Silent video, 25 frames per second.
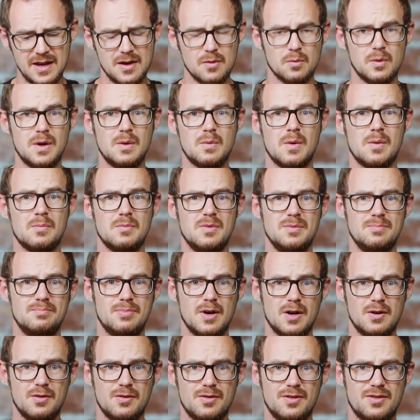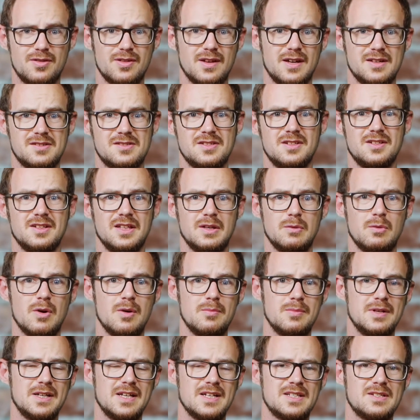We went with both. I certainly
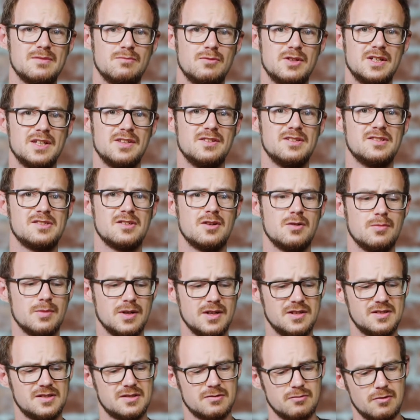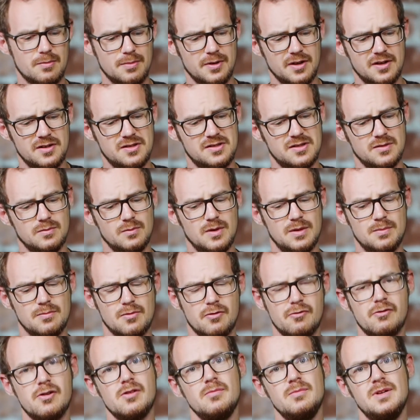won't be getting rid of the Zomeis to replace them with
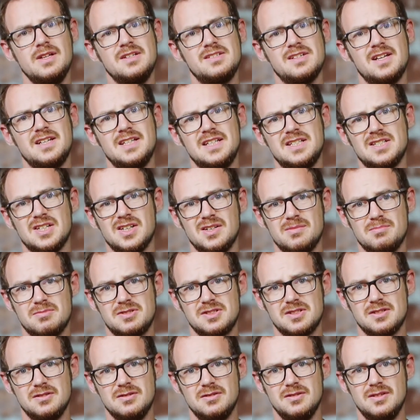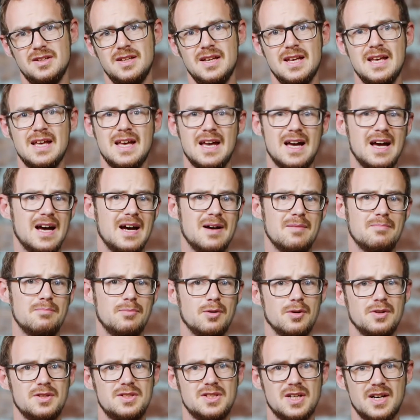Marumis anytime soon,
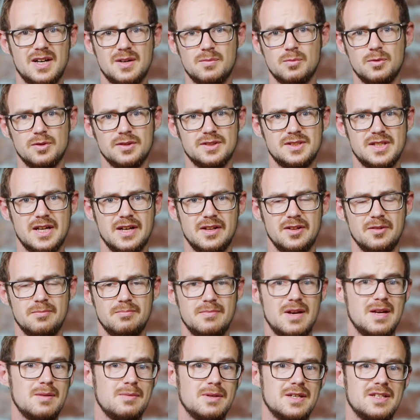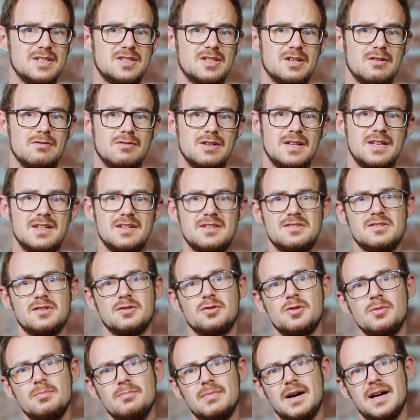but time will tell. Maybe in 2 years I'll
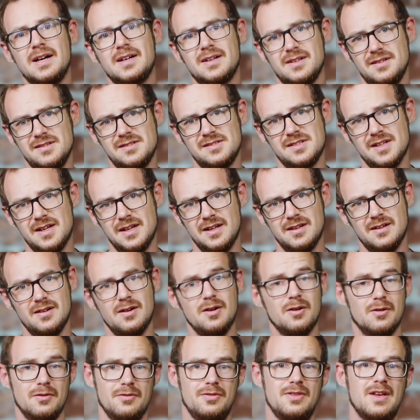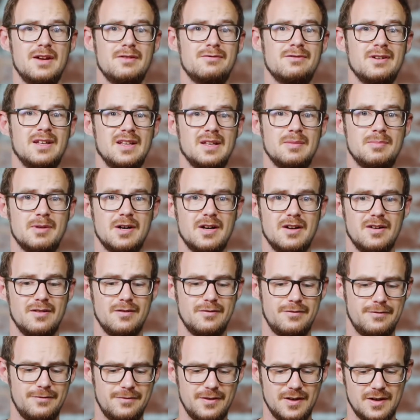come back and say, oh, they fell apart
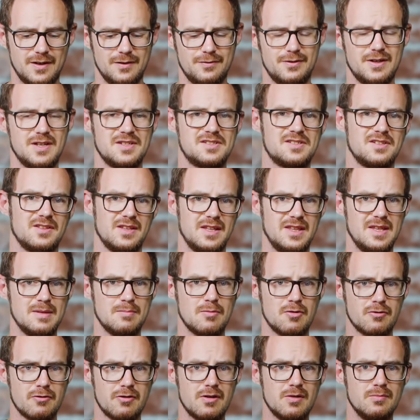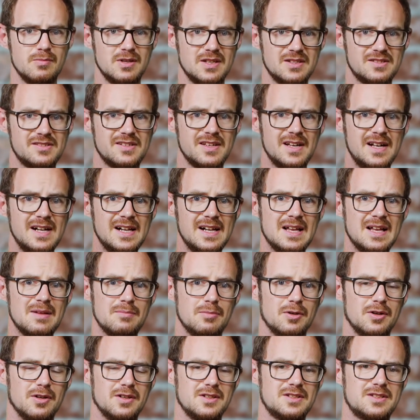far faster than the Marumis.
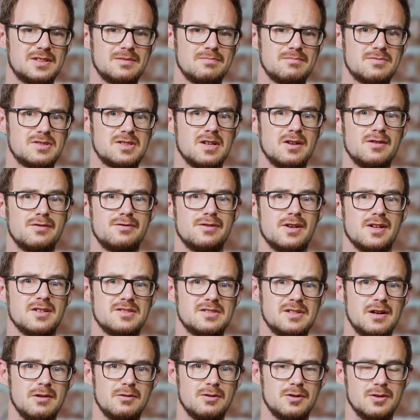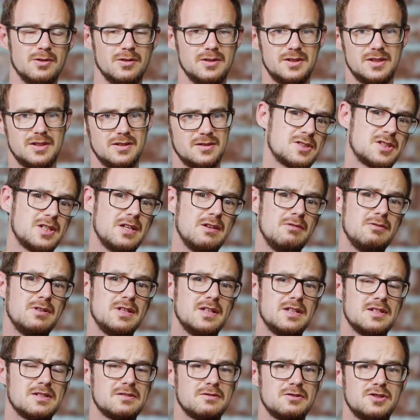But so far so good. 2
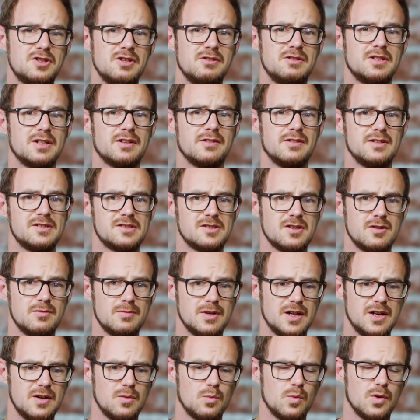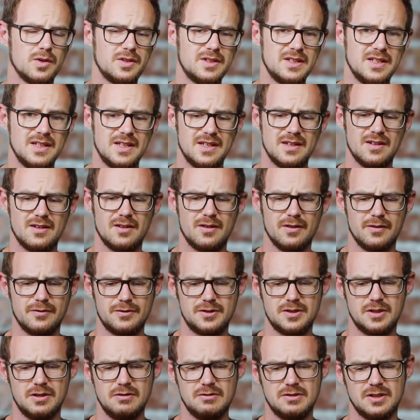years of shooting on the Zomei, 1 year of
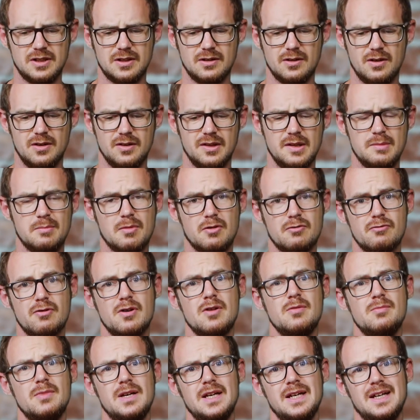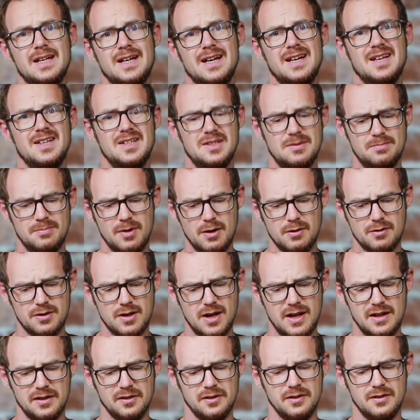shooting on the Marumi, and
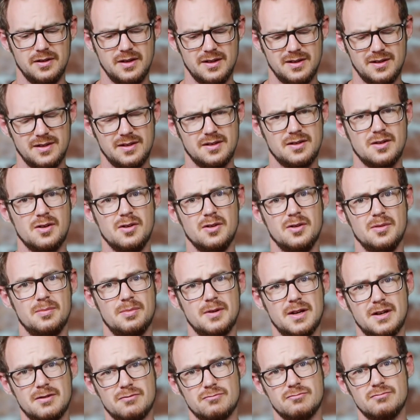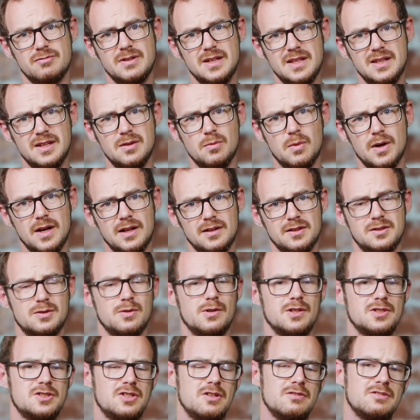both held up really well
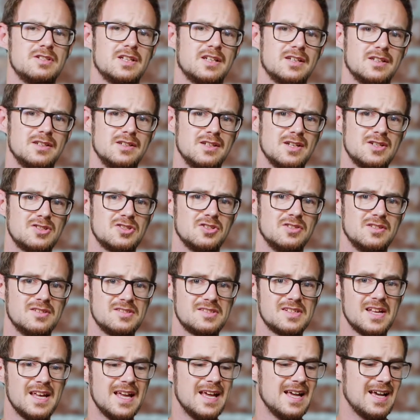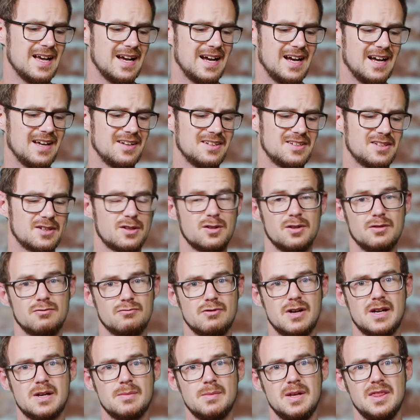to our shooting conditions, and couldn't
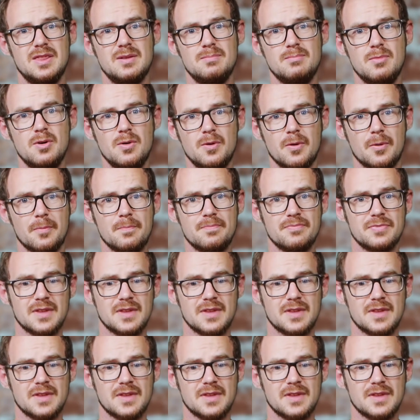recommend them more.